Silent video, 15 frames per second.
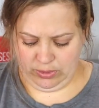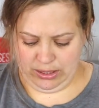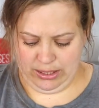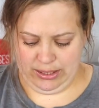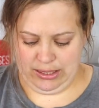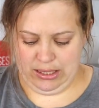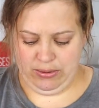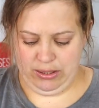
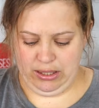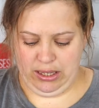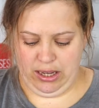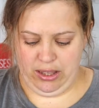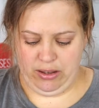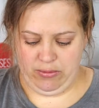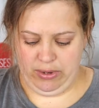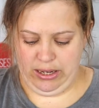Let's see what the
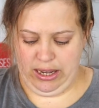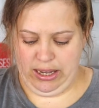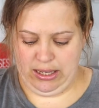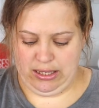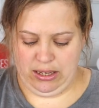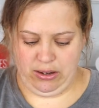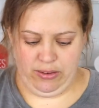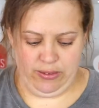other one
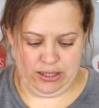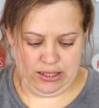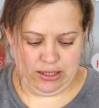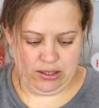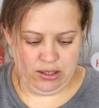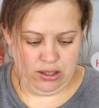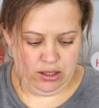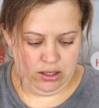has, if
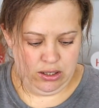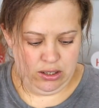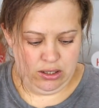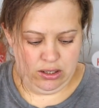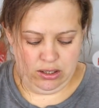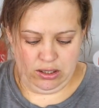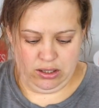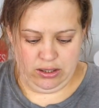it's
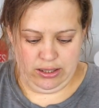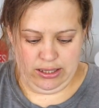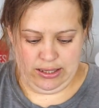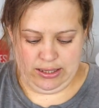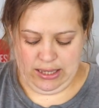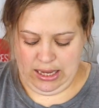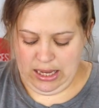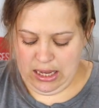the
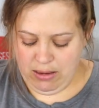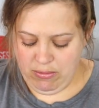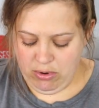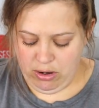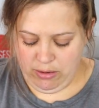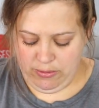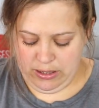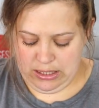same
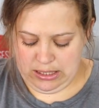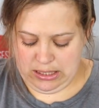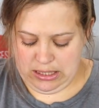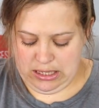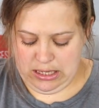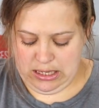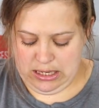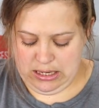or if
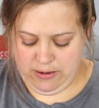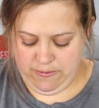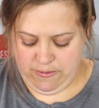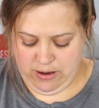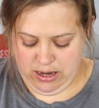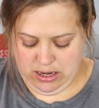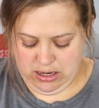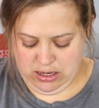it's
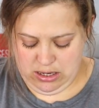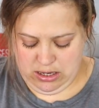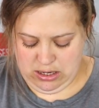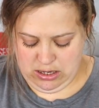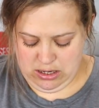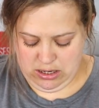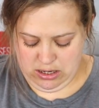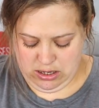different.